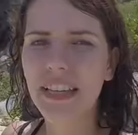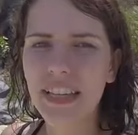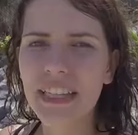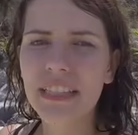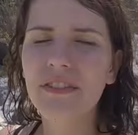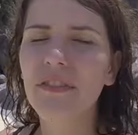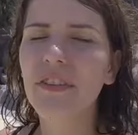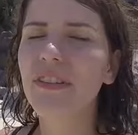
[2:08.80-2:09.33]

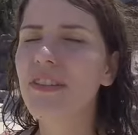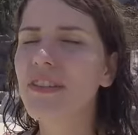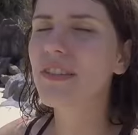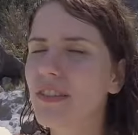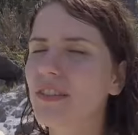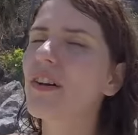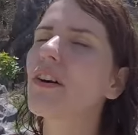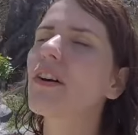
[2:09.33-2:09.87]
It was
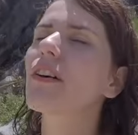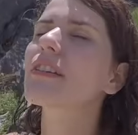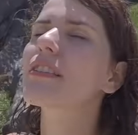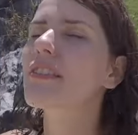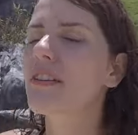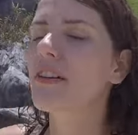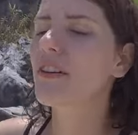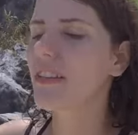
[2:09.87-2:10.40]
so
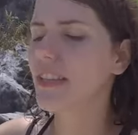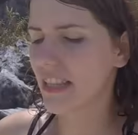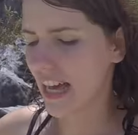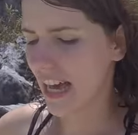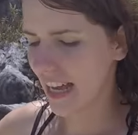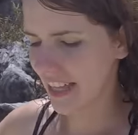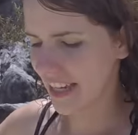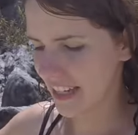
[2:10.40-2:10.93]

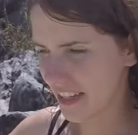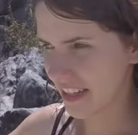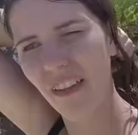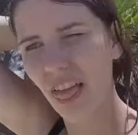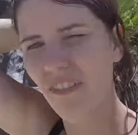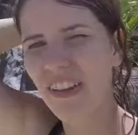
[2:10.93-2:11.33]
tiring.